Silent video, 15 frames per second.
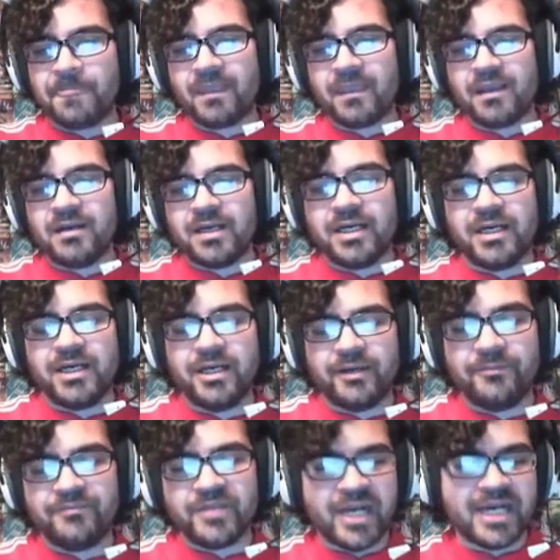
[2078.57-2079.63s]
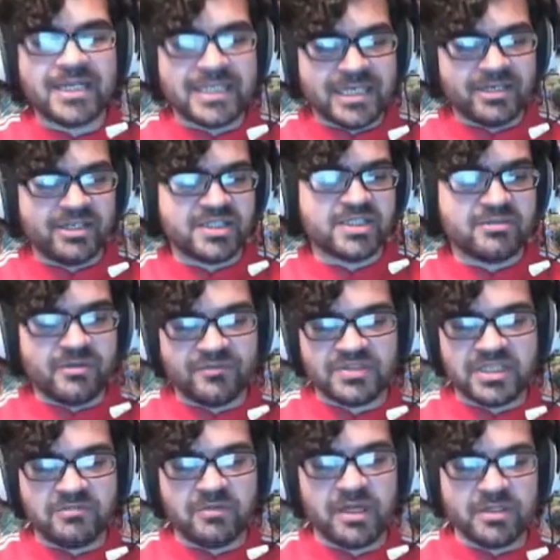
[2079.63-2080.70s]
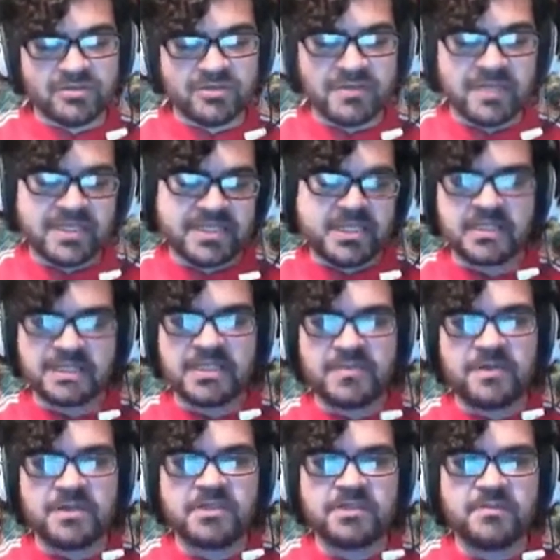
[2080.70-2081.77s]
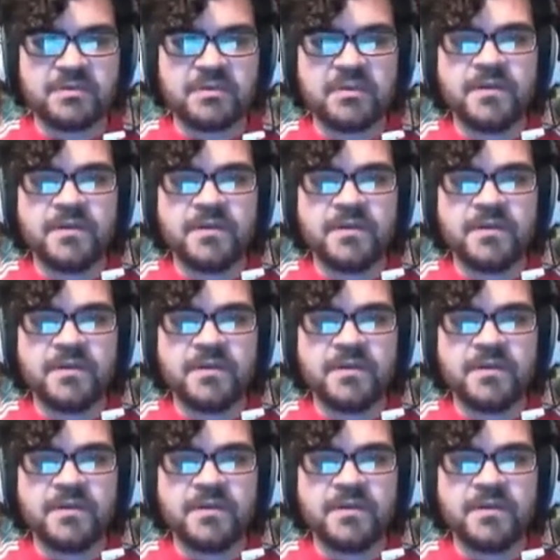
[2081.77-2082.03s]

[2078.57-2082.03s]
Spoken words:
The idea is to obviously welder as many turns as possible,